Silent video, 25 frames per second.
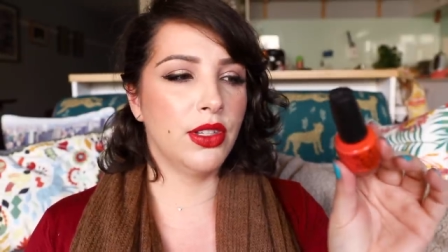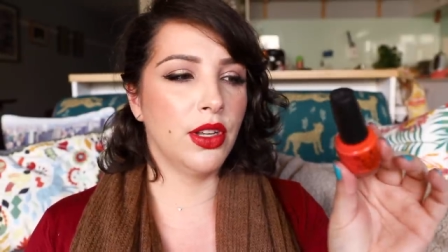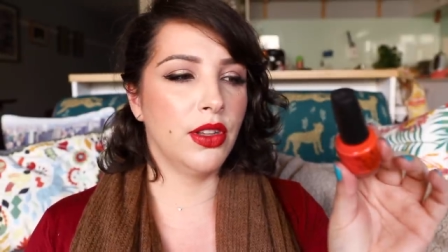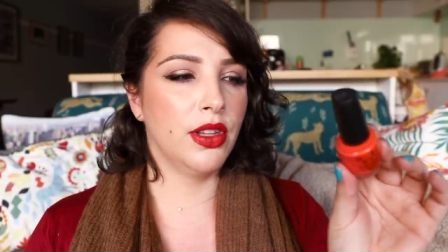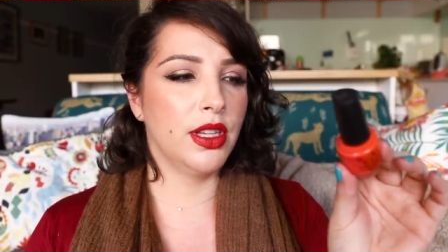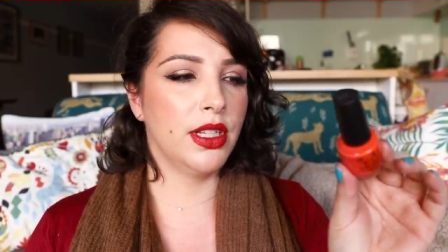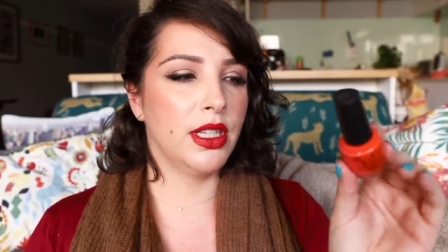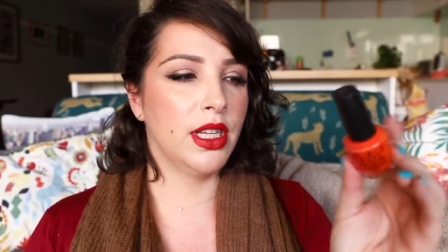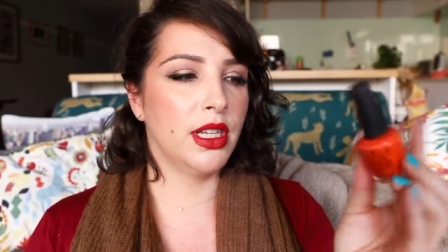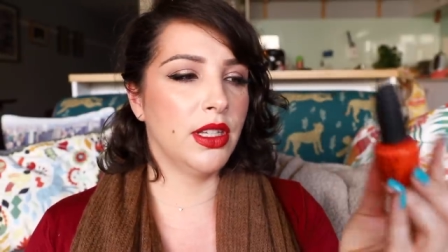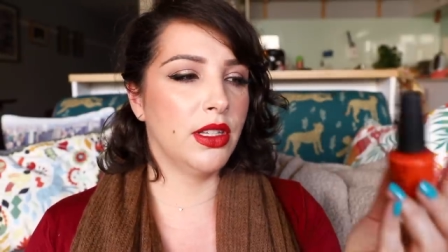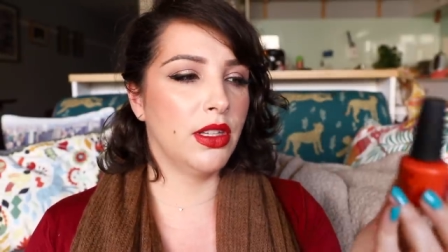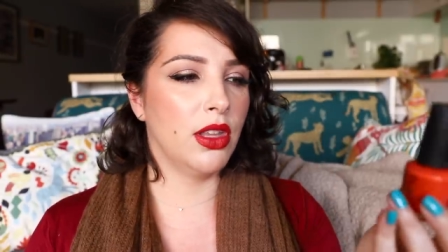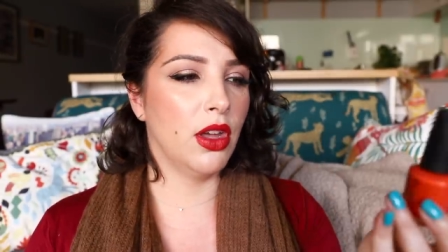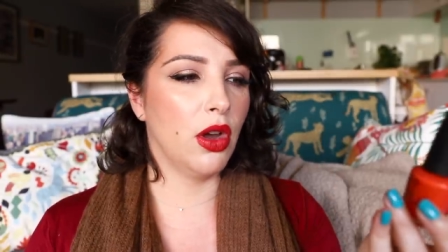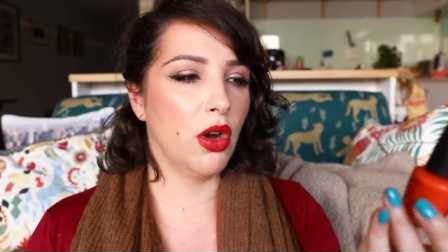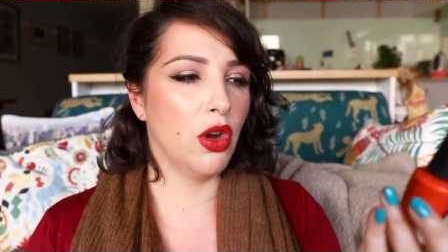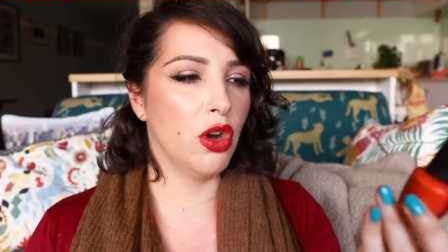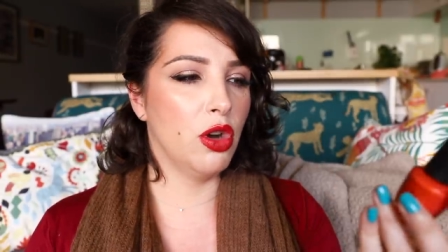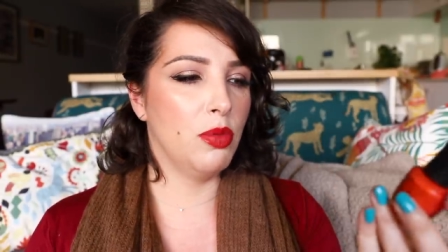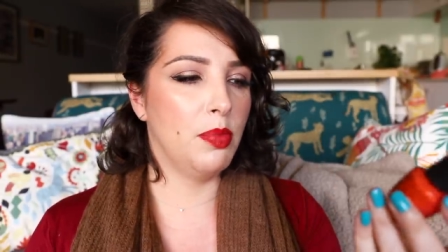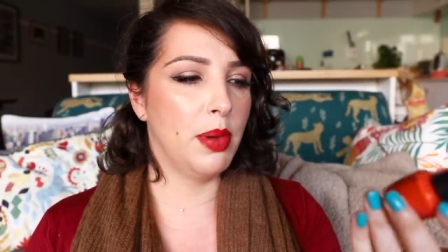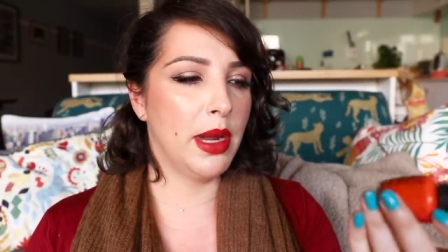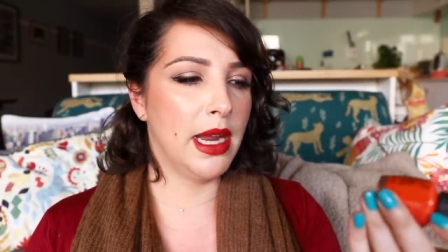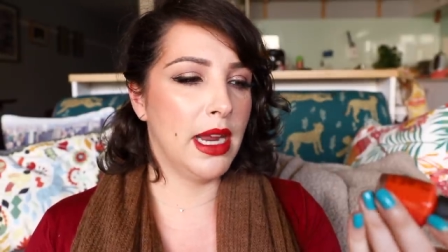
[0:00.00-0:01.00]
So this is the
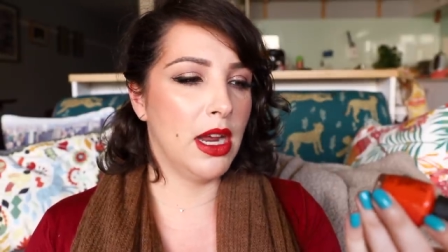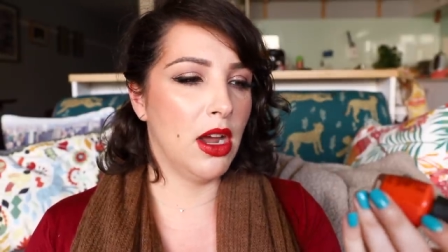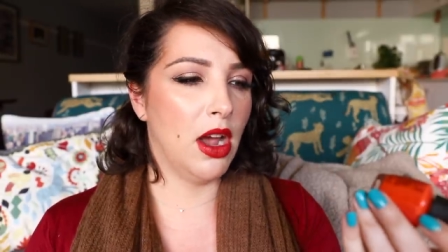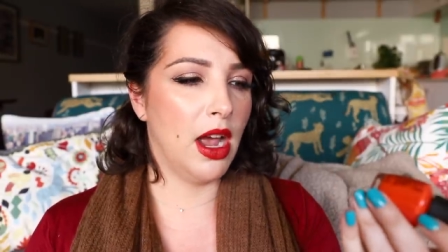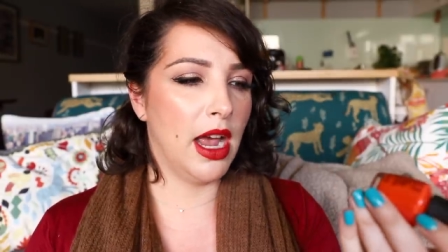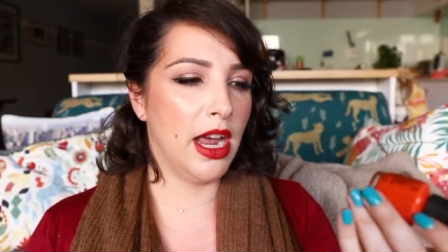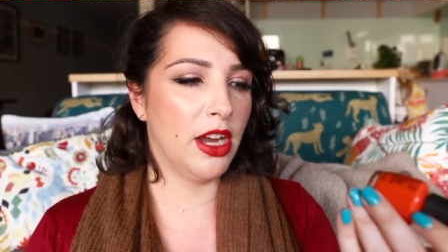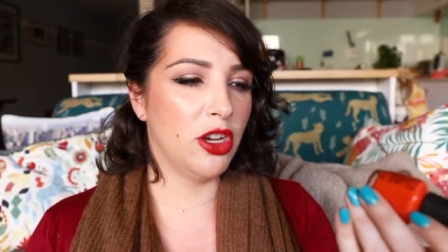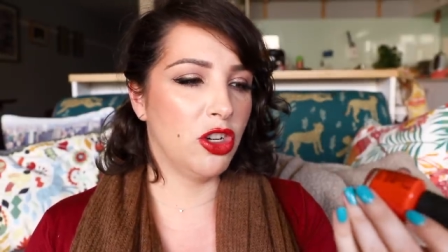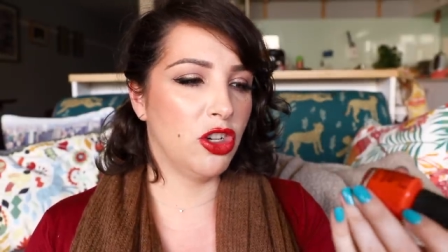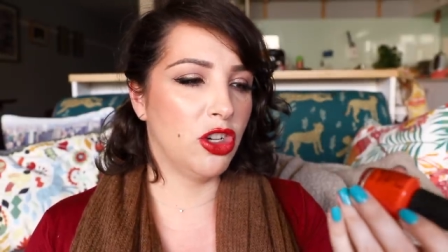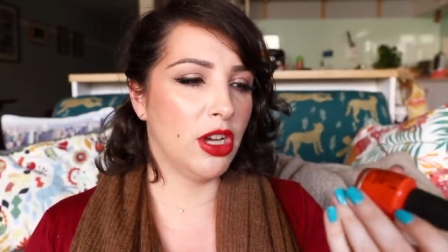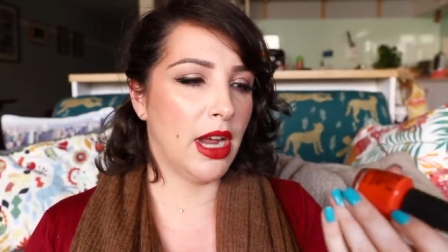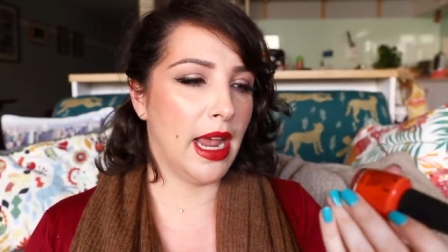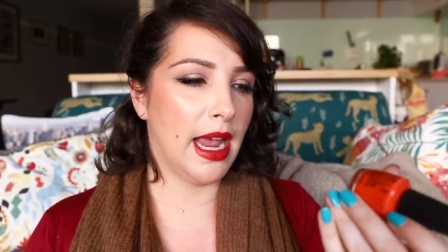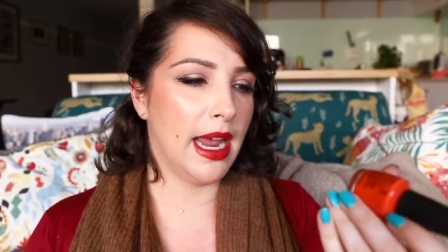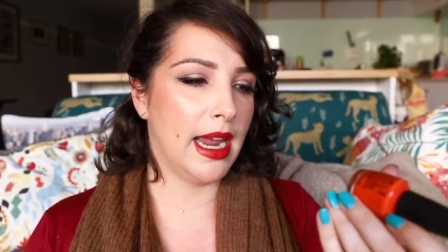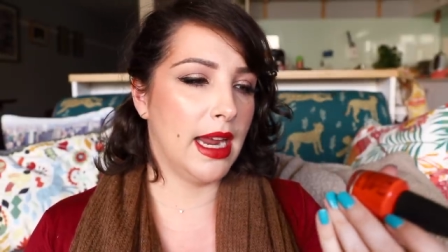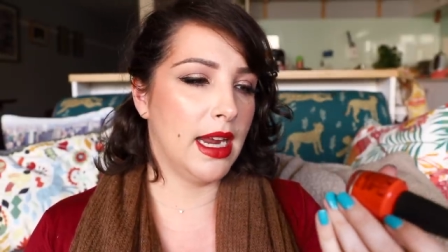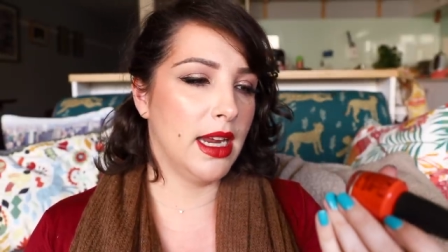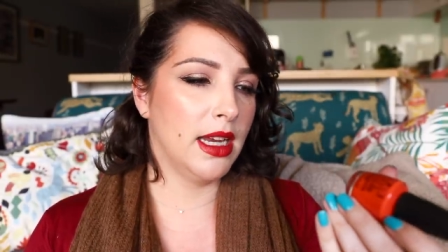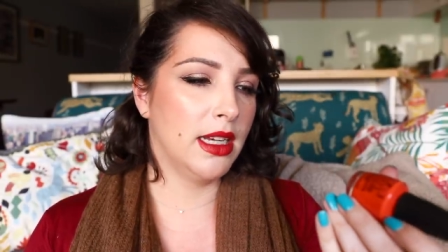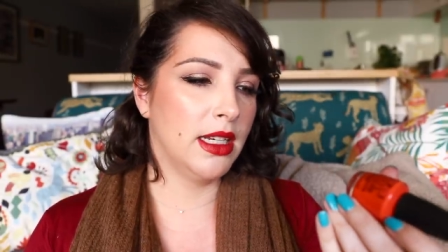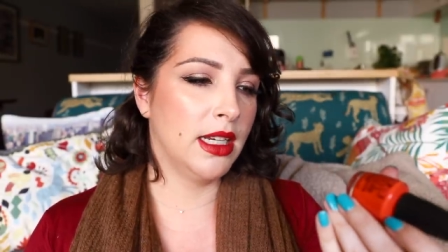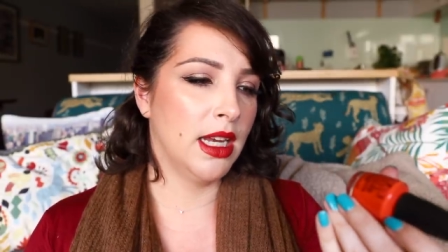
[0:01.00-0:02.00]
OPI
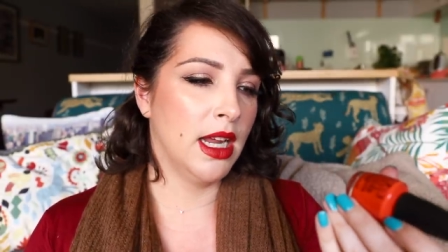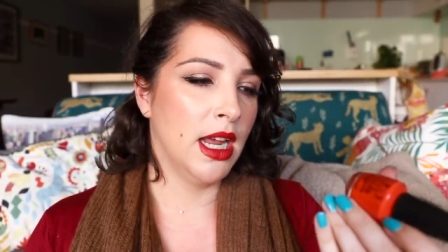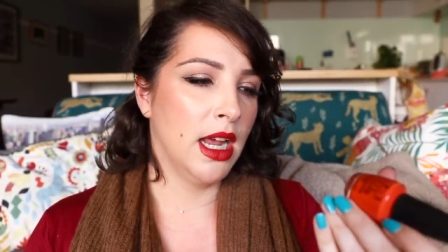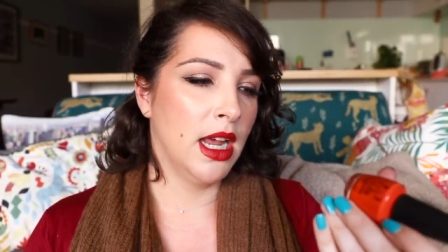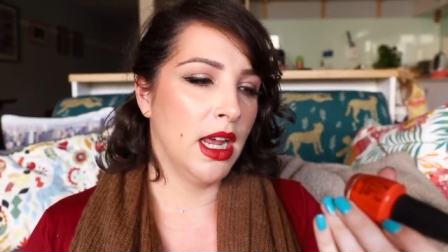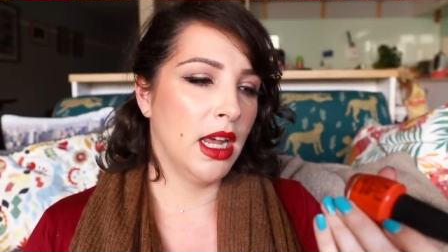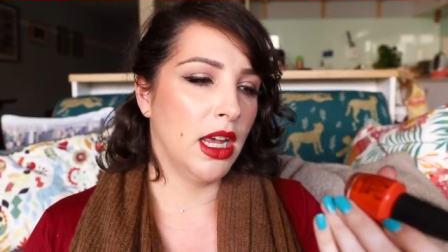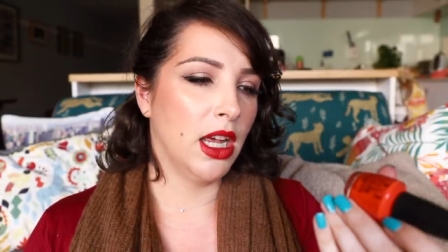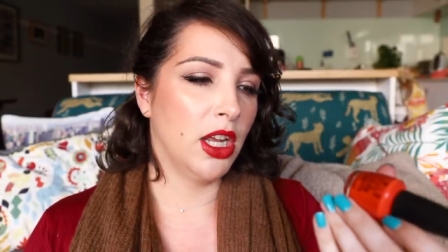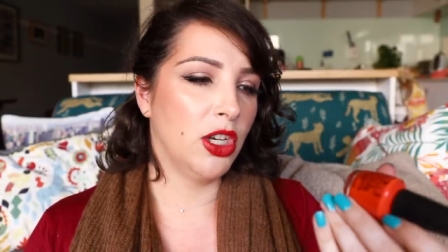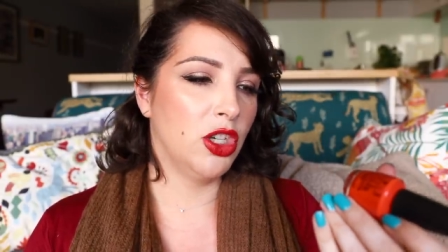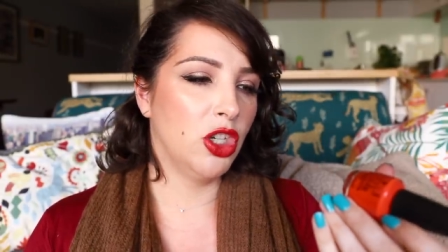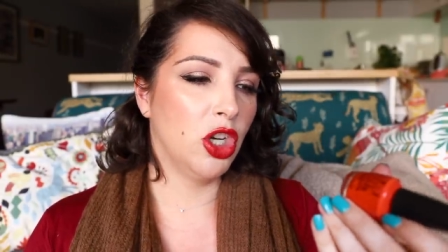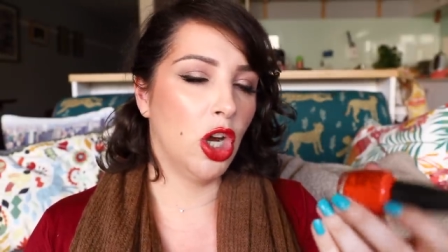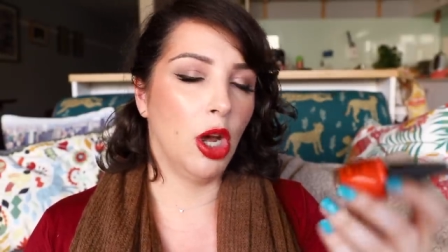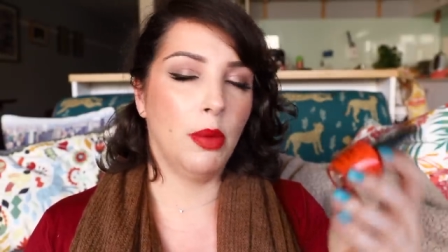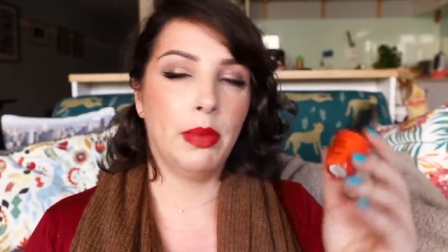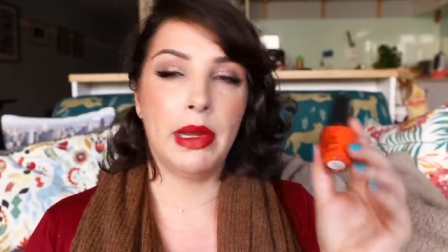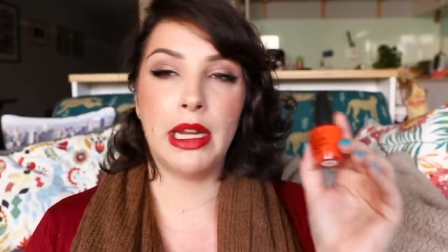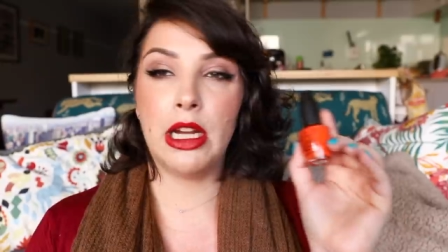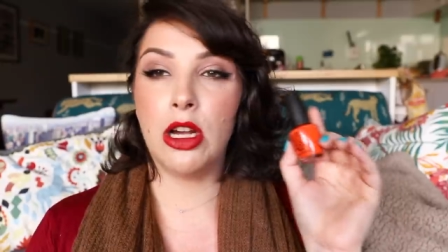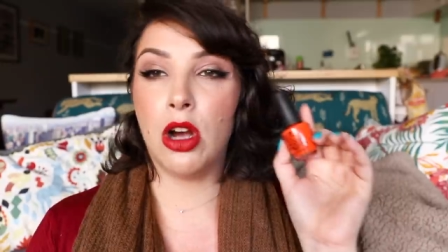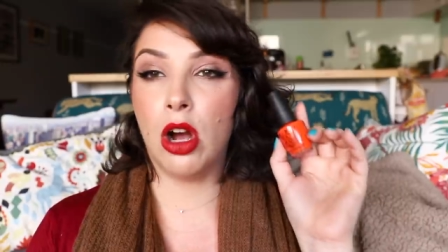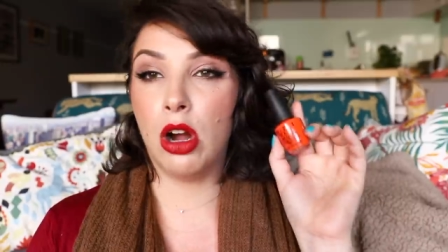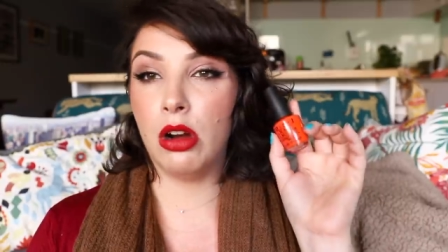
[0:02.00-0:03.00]
shade
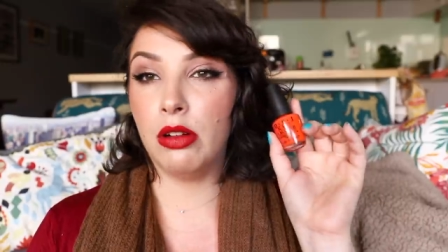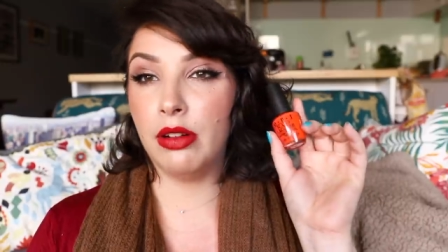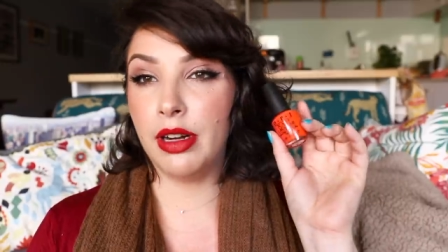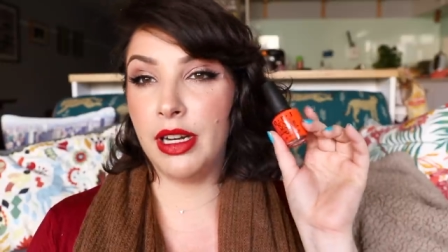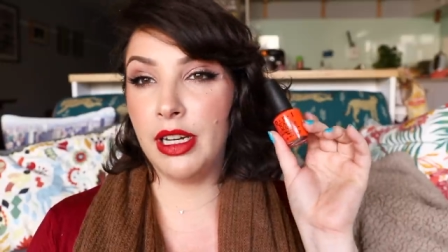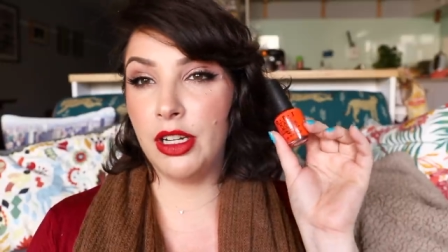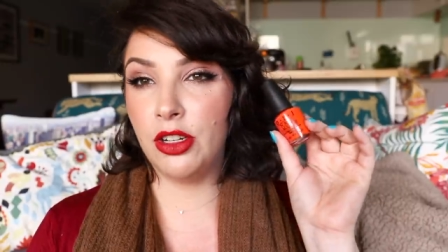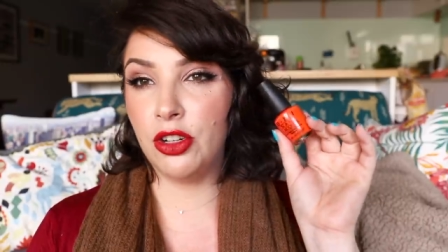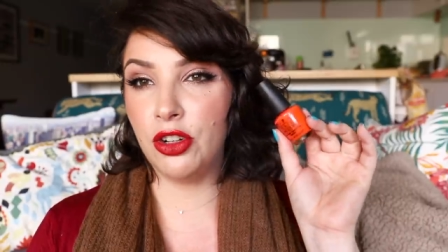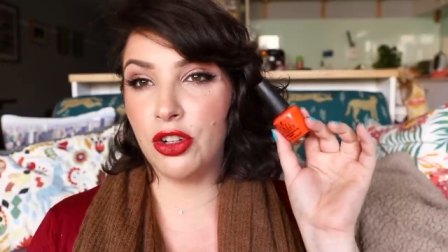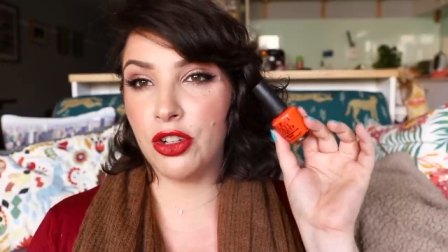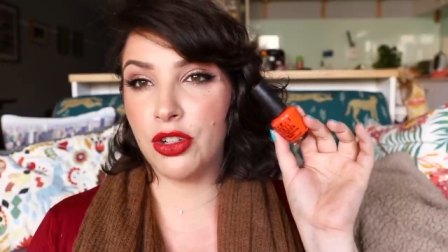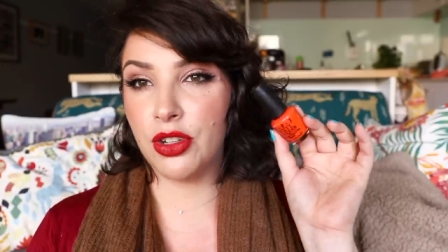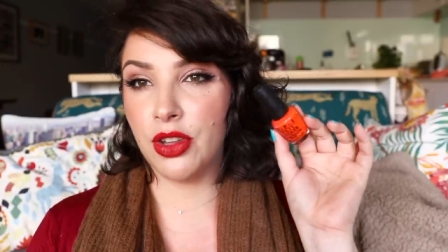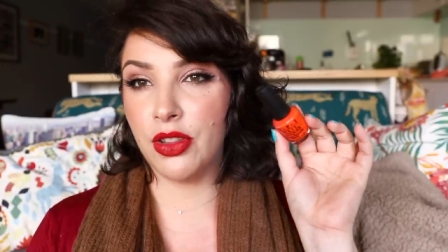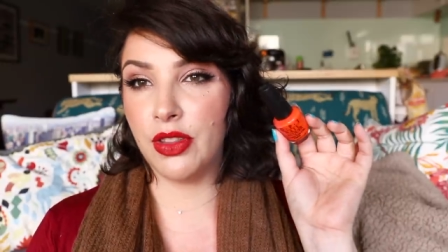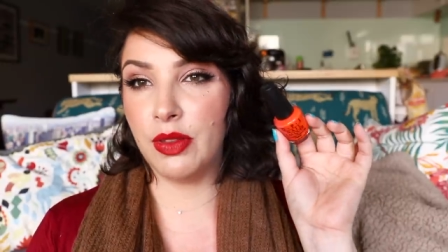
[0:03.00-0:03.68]
Atomic Orange.